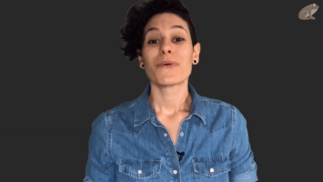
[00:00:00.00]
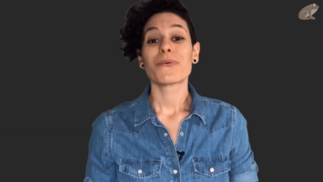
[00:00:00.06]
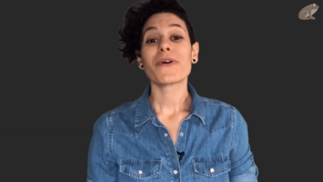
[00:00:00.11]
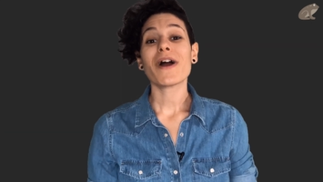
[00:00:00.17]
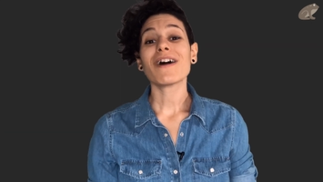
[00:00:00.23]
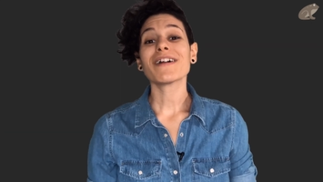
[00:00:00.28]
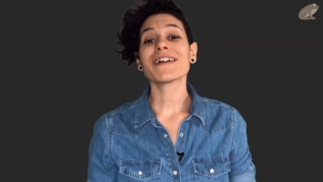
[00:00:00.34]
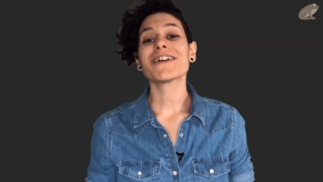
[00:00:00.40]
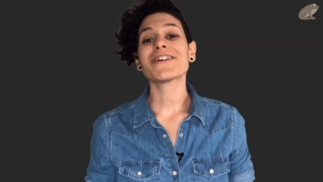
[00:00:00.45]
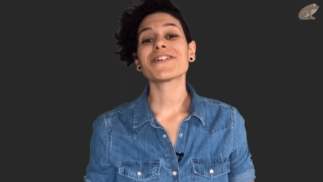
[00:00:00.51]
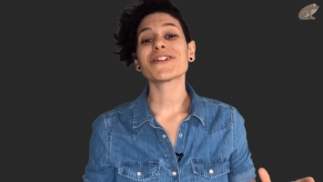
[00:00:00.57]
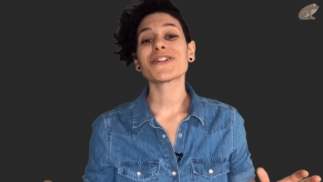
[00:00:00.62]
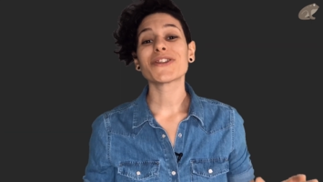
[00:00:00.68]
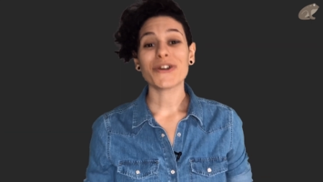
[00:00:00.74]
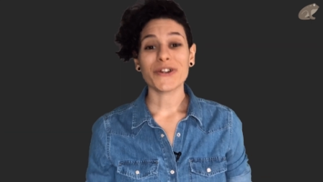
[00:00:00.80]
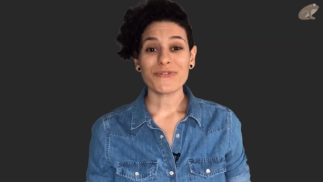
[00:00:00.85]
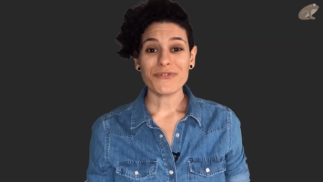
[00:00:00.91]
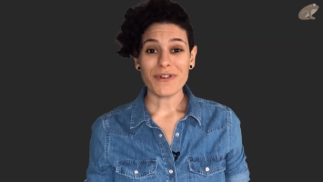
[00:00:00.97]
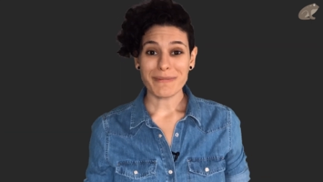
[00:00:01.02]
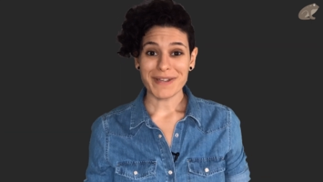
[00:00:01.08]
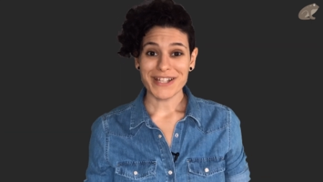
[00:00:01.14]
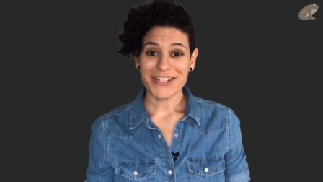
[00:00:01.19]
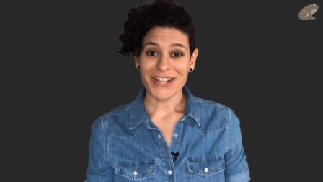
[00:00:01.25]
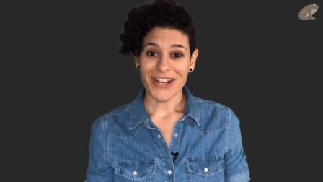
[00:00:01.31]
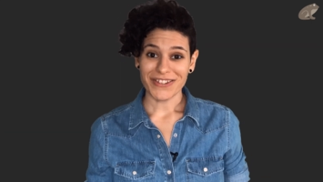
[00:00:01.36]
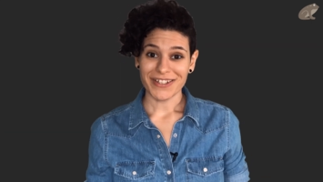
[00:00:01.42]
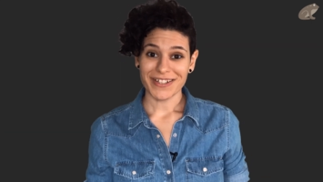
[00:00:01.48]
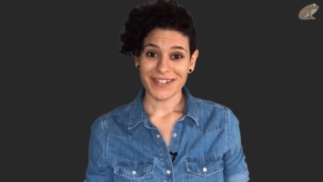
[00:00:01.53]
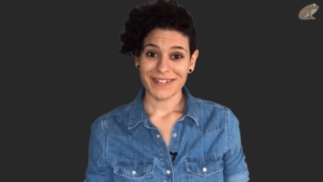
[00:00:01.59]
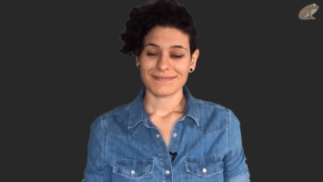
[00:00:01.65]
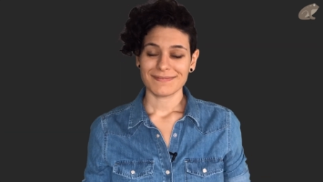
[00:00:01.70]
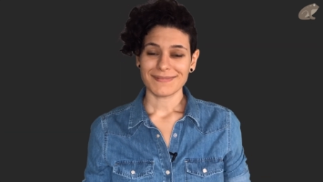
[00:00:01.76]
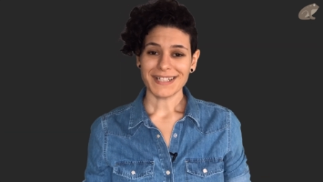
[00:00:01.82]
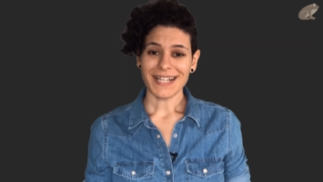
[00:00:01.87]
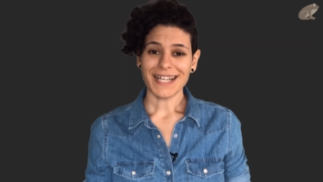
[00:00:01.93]
We're all here to learn from each other.
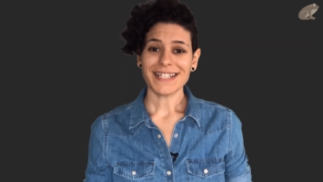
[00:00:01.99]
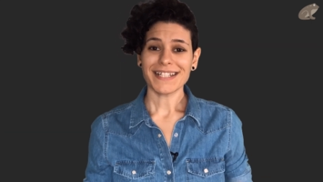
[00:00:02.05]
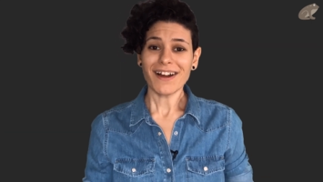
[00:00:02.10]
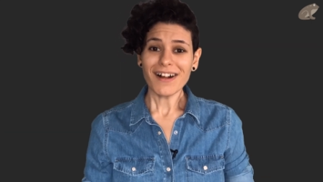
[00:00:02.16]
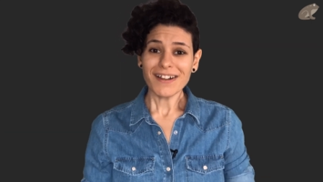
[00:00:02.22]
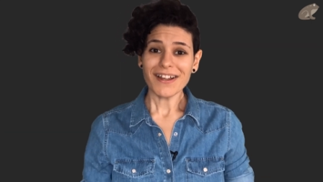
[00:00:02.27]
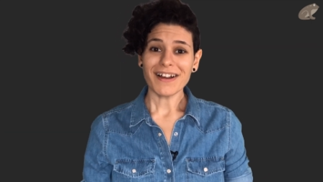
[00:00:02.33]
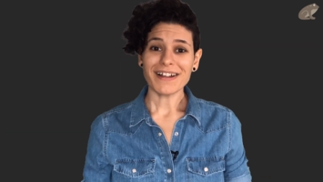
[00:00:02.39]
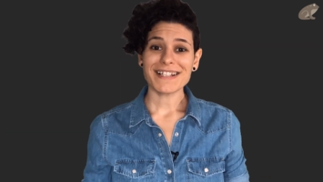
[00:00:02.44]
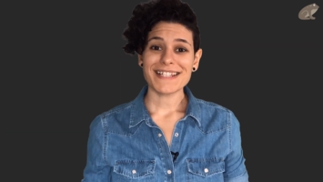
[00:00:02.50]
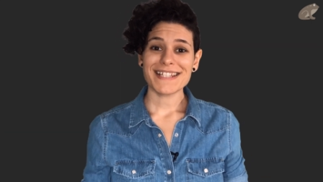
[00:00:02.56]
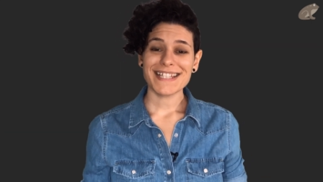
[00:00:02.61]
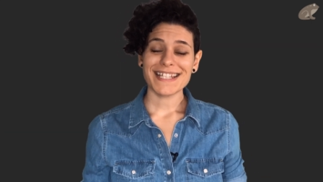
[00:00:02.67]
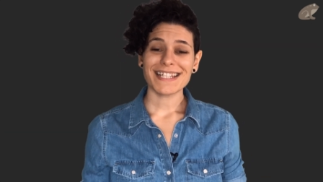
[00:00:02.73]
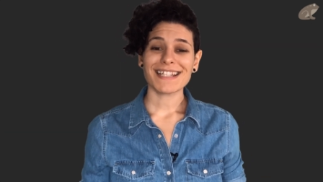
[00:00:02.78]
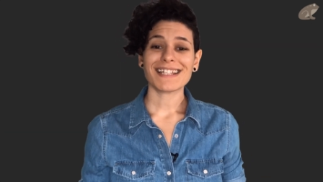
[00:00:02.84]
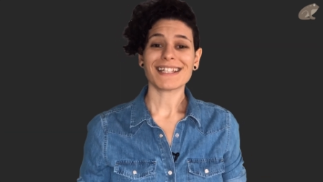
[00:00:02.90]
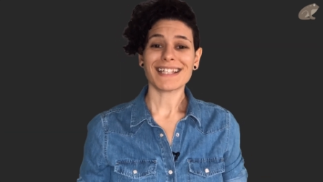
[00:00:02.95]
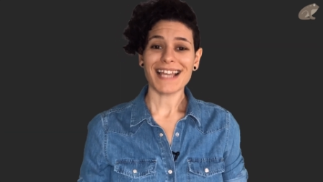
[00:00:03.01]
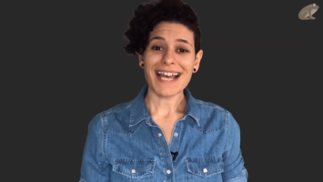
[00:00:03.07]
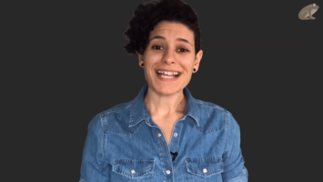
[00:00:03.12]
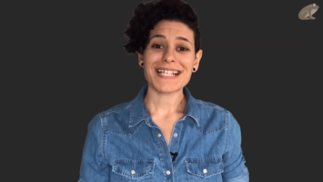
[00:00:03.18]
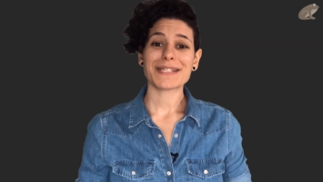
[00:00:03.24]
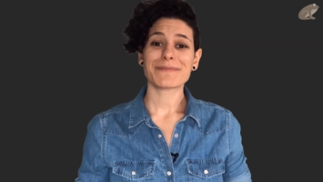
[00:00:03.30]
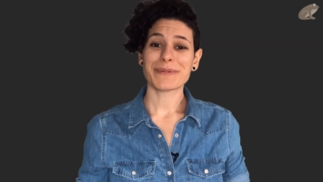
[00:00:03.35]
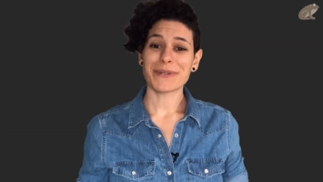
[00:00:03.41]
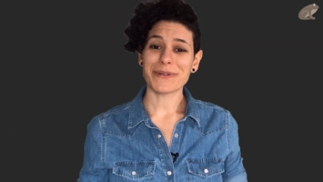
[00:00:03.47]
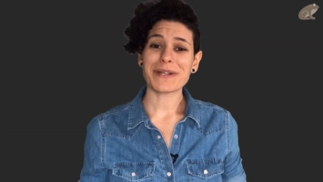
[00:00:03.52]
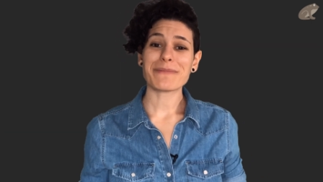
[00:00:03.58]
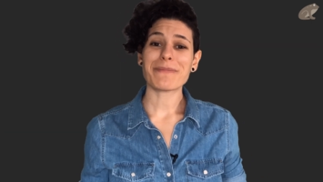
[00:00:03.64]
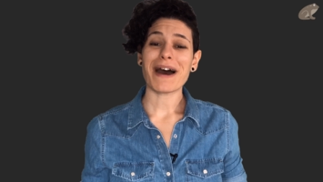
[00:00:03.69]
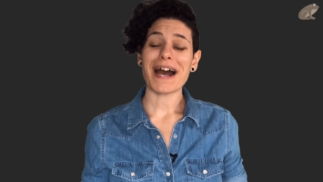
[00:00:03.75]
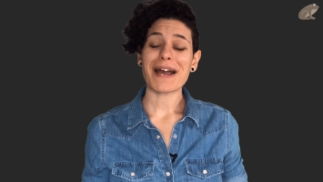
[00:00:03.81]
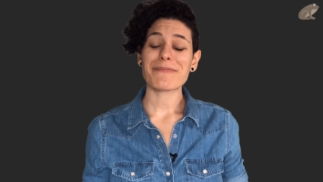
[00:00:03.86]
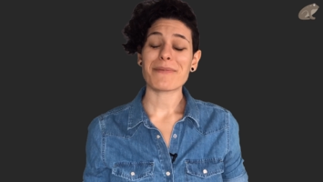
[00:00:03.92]
And in all honesty, yes,
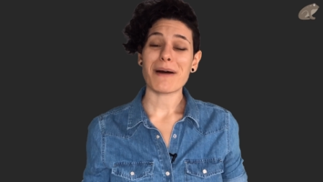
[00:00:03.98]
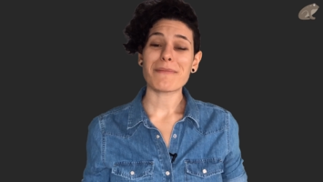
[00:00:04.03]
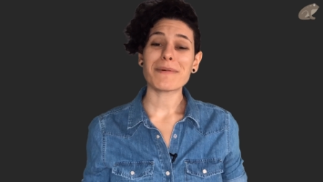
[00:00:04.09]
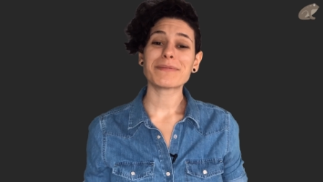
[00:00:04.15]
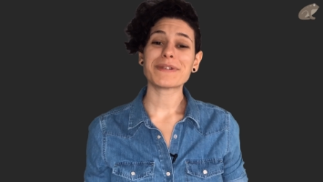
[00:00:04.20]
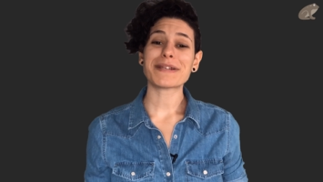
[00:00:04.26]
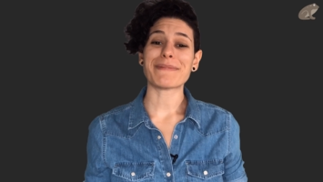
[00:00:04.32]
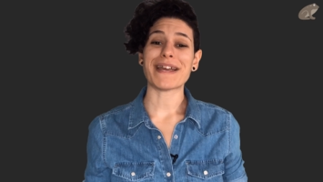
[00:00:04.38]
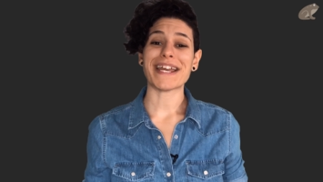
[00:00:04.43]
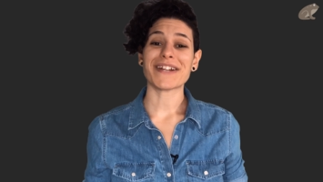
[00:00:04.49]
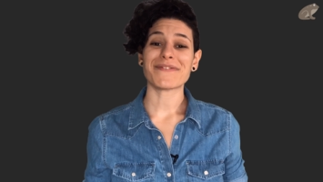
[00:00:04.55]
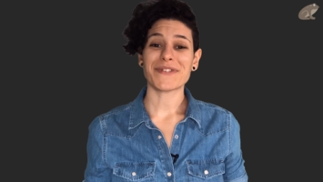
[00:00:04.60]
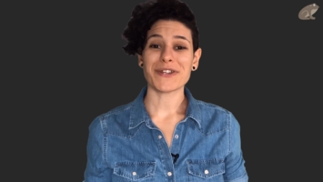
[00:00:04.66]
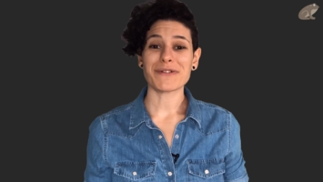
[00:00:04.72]
PewDiePie probably made a few